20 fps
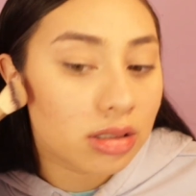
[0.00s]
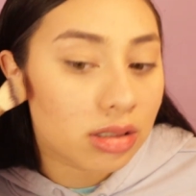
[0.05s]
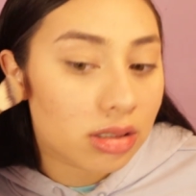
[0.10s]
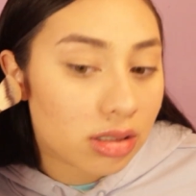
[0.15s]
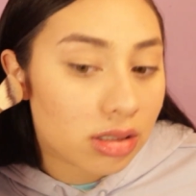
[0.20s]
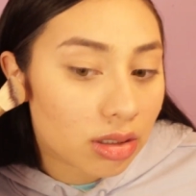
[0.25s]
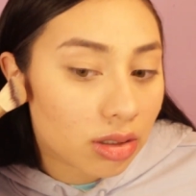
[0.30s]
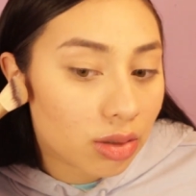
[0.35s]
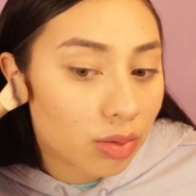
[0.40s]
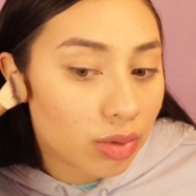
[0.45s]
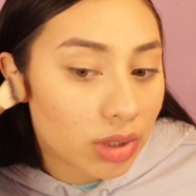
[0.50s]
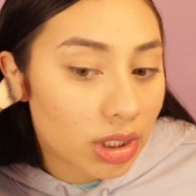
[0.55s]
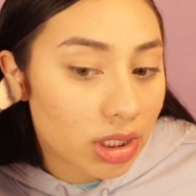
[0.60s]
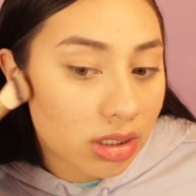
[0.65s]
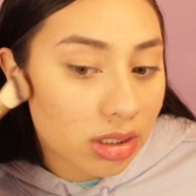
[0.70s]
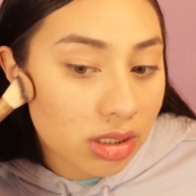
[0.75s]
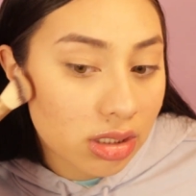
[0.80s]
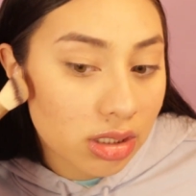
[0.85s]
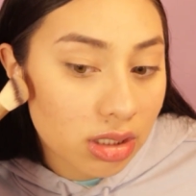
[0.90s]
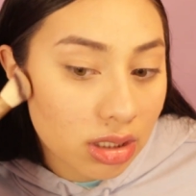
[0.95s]
So we're
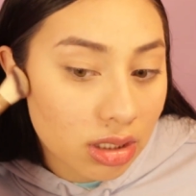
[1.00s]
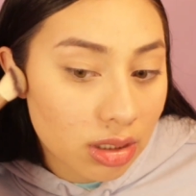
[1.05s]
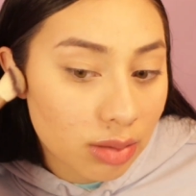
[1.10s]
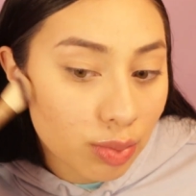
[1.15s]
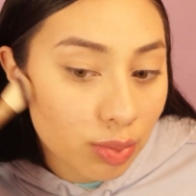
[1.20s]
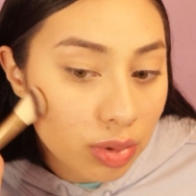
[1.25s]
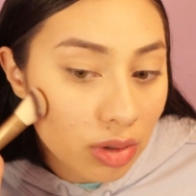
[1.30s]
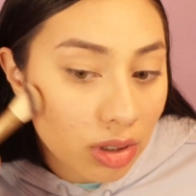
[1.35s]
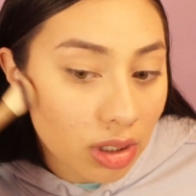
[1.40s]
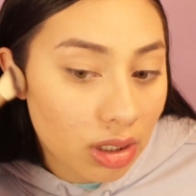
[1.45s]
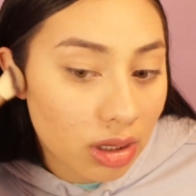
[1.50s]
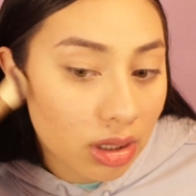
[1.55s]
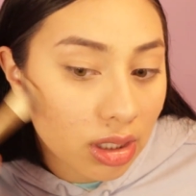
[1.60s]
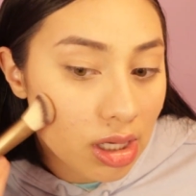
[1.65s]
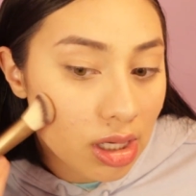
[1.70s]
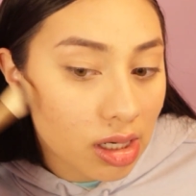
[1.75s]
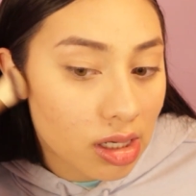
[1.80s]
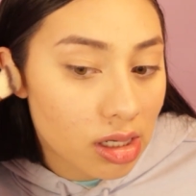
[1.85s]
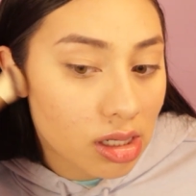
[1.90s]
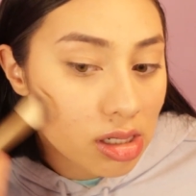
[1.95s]
just gonna bring
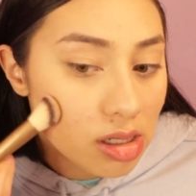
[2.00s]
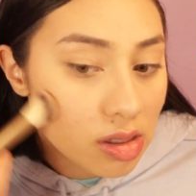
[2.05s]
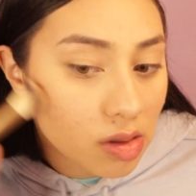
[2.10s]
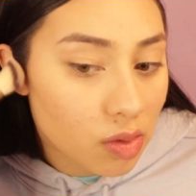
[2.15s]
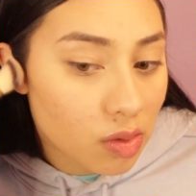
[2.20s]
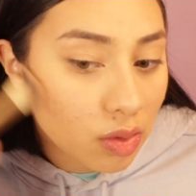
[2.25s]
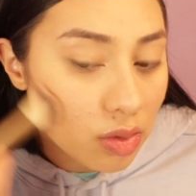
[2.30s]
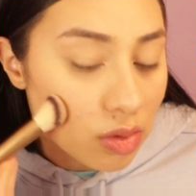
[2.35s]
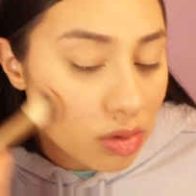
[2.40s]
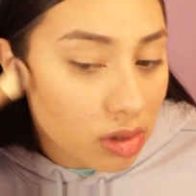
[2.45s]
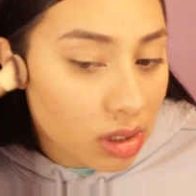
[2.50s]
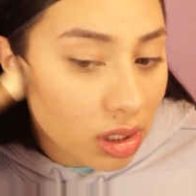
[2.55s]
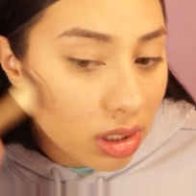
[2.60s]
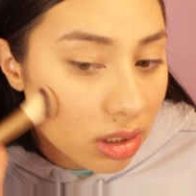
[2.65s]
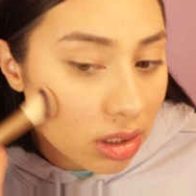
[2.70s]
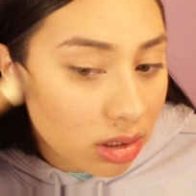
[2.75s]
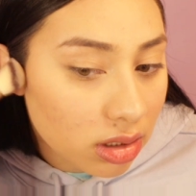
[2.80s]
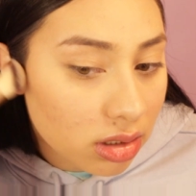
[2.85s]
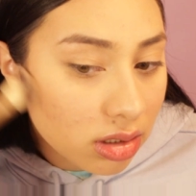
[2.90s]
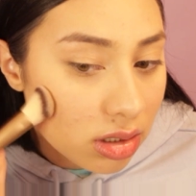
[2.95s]
that in
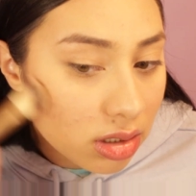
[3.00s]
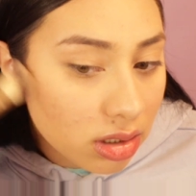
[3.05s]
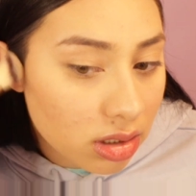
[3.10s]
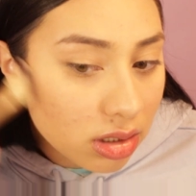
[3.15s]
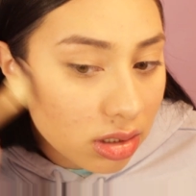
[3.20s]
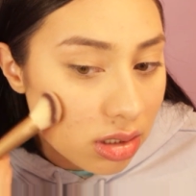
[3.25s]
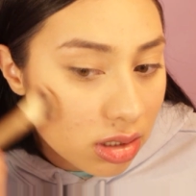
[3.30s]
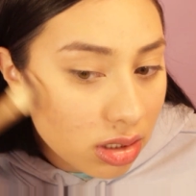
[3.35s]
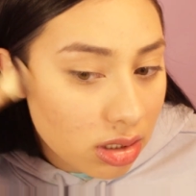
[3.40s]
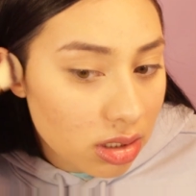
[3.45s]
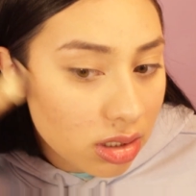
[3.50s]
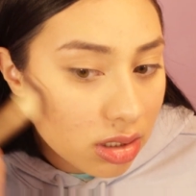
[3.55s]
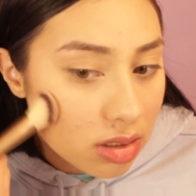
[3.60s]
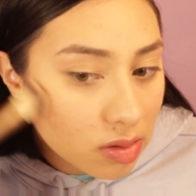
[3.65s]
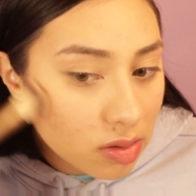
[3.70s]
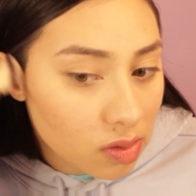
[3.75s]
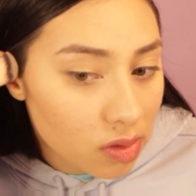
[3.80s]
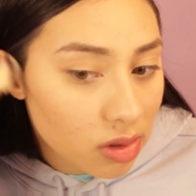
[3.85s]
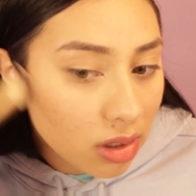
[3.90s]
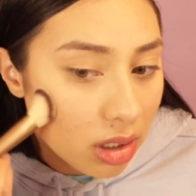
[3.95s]
right into the
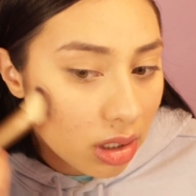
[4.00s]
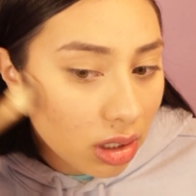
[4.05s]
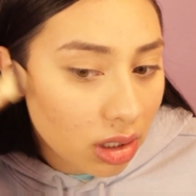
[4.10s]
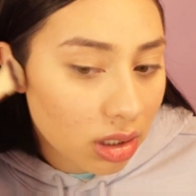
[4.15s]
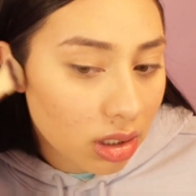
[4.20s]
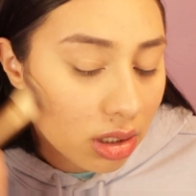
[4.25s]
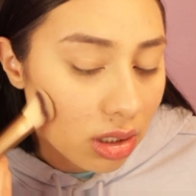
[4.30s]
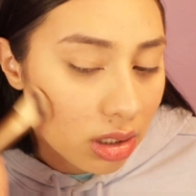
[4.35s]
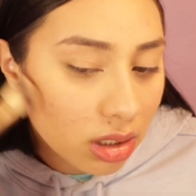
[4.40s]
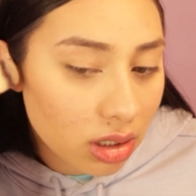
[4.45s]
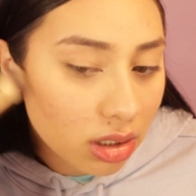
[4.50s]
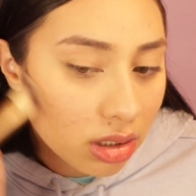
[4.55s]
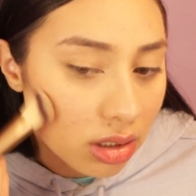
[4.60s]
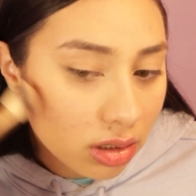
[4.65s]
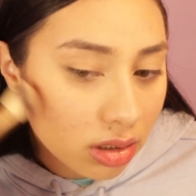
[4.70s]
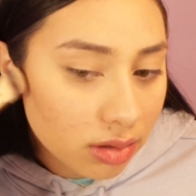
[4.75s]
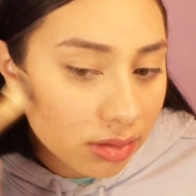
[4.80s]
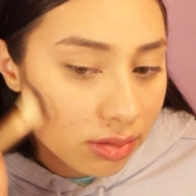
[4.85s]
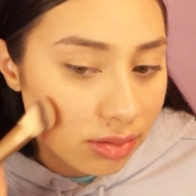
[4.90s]
cheeks right here.